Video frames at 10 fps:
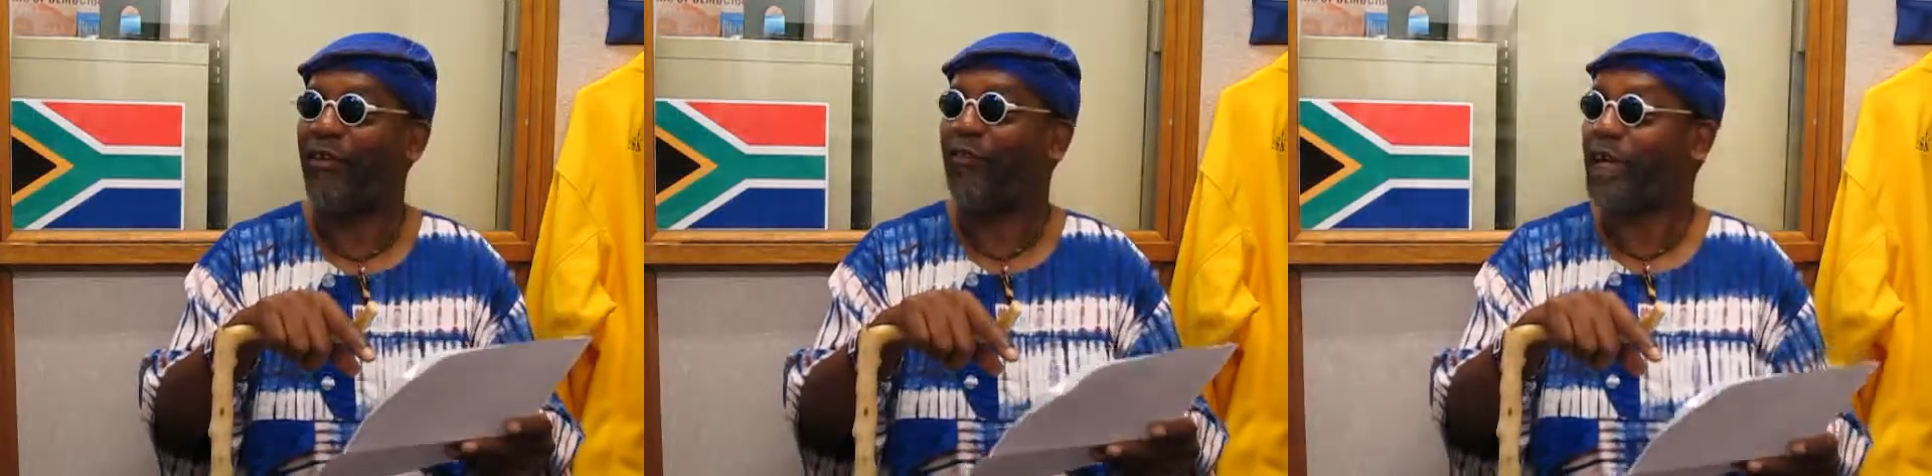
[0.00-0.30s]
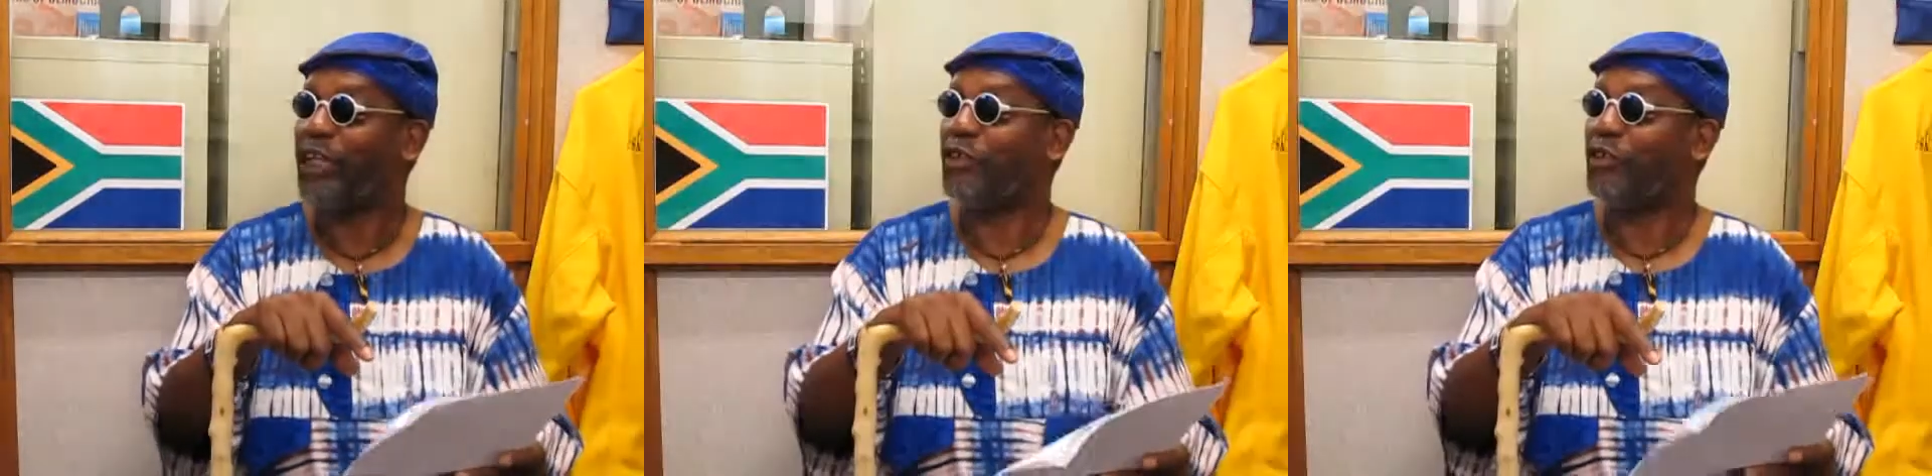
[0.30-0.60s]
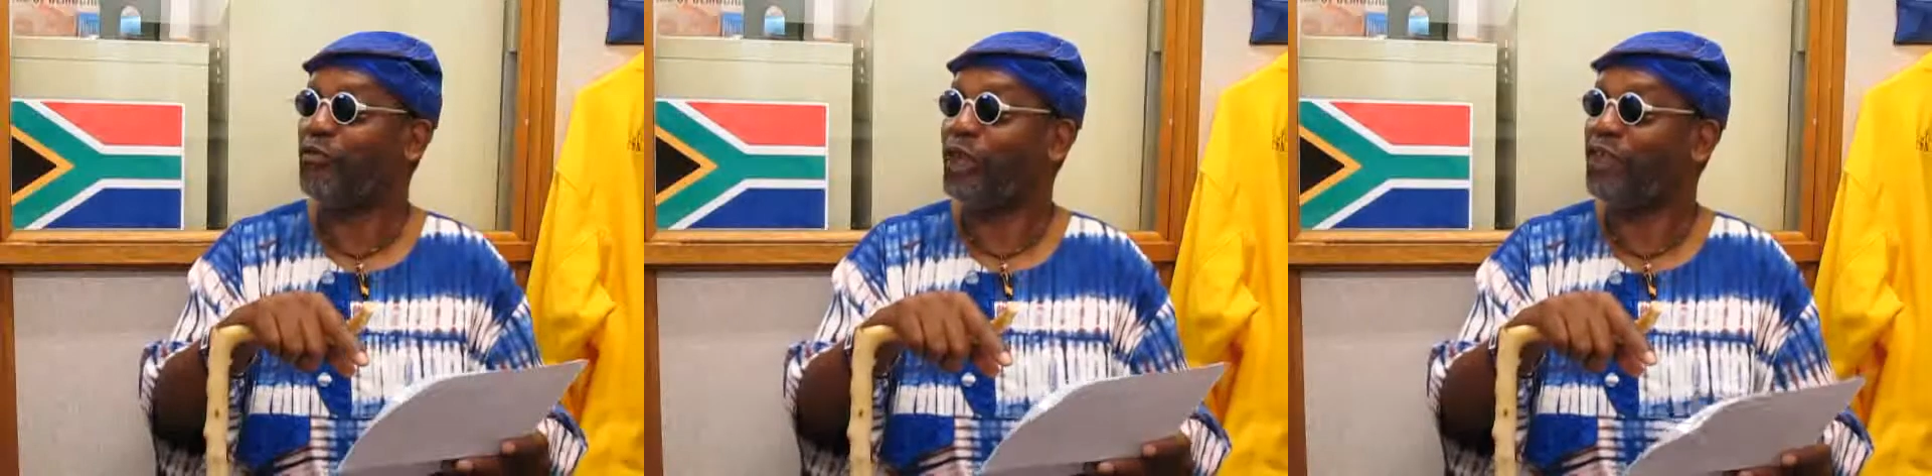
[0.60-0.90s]
rectal,
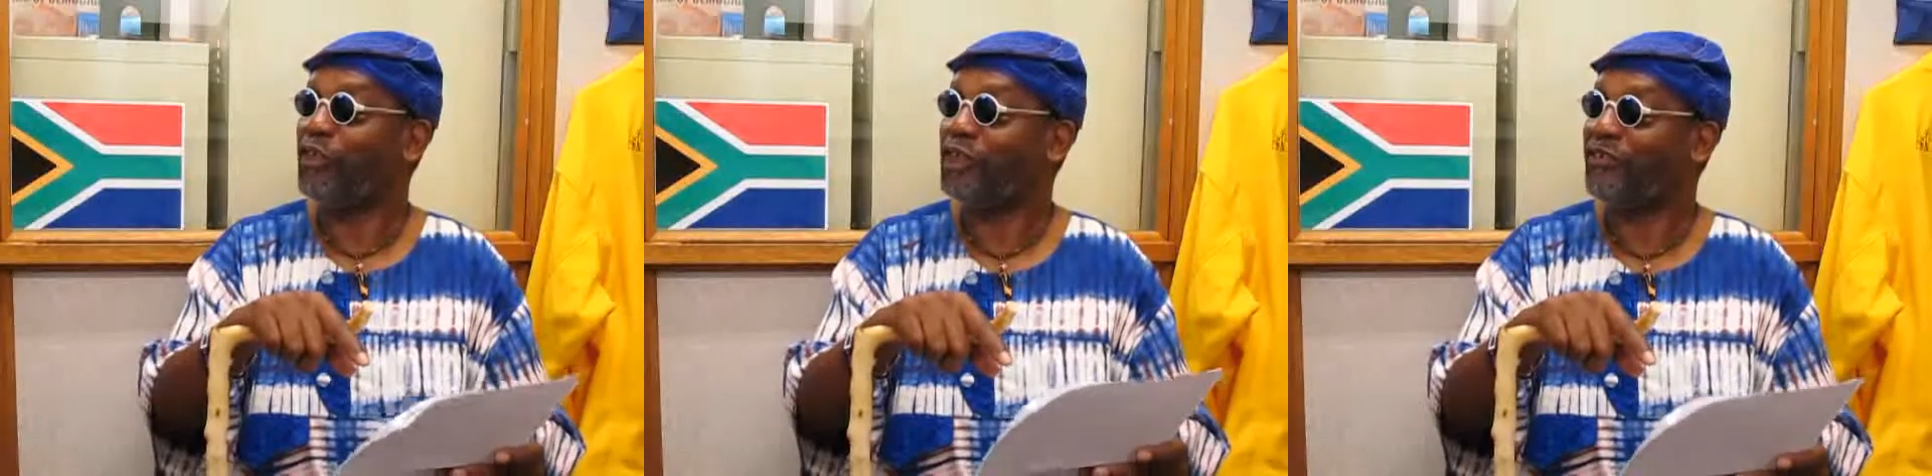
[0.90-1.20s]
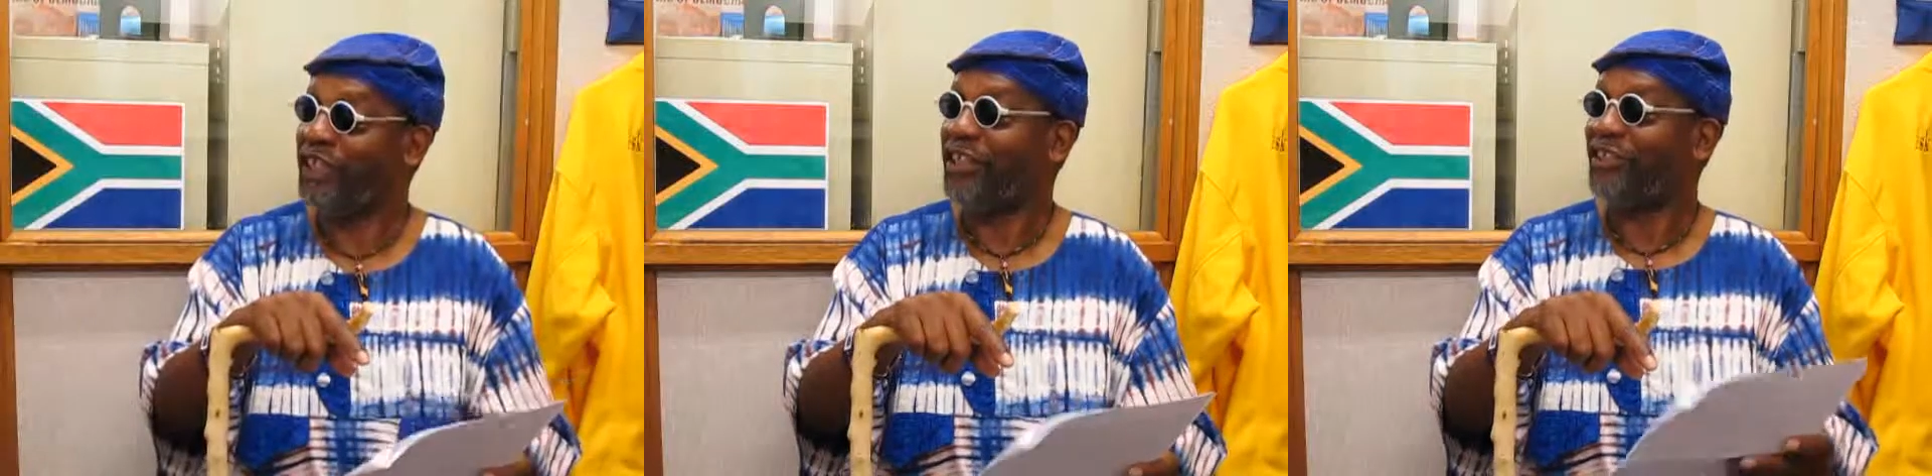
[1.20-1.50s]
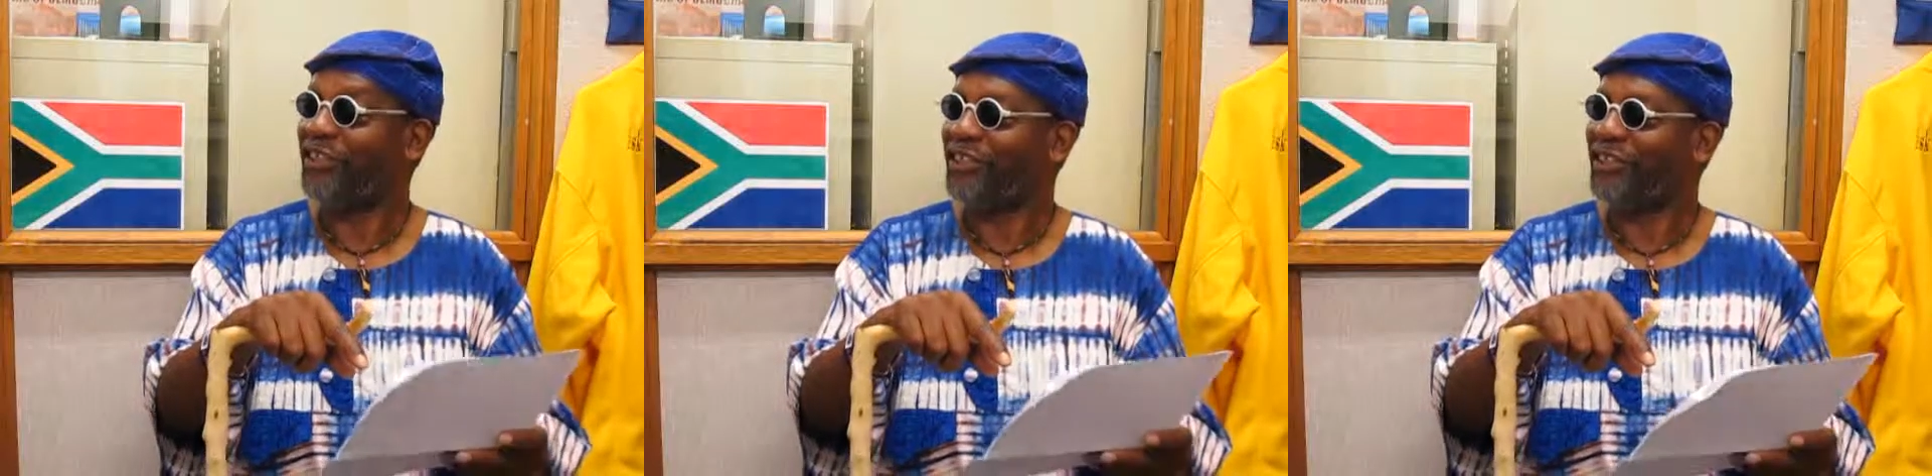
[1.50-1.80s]
rectal
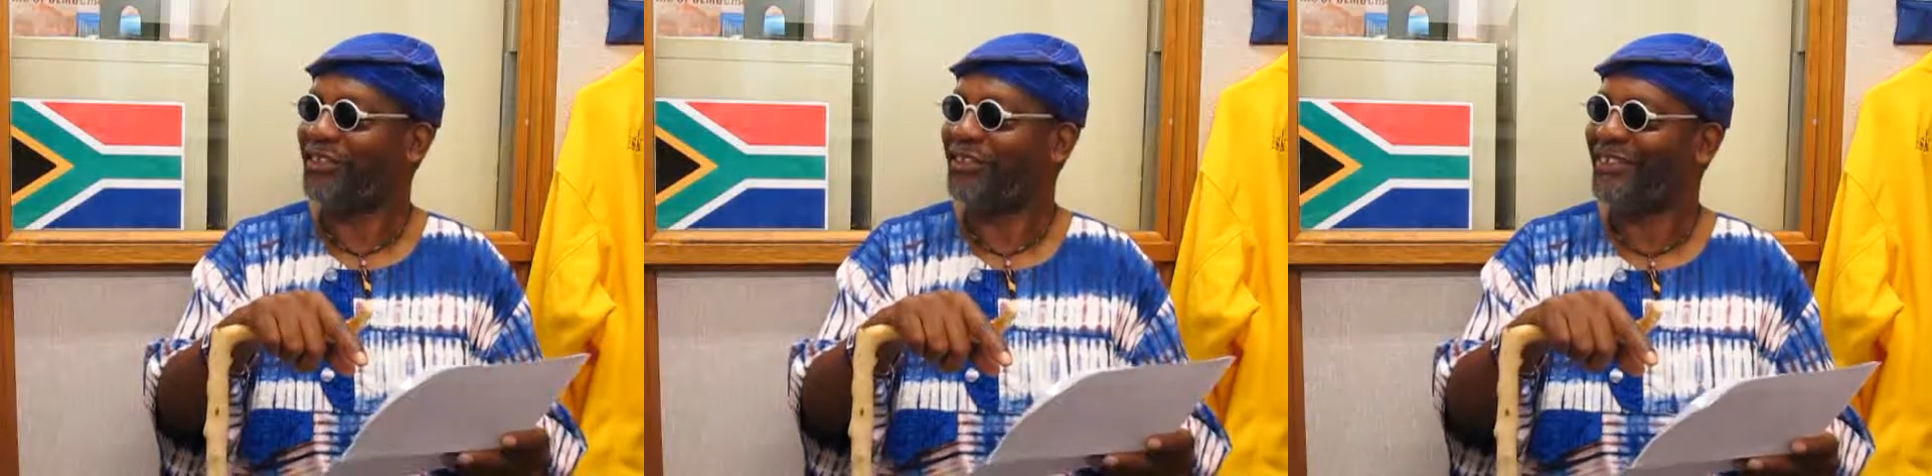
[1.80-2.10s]
sphincters.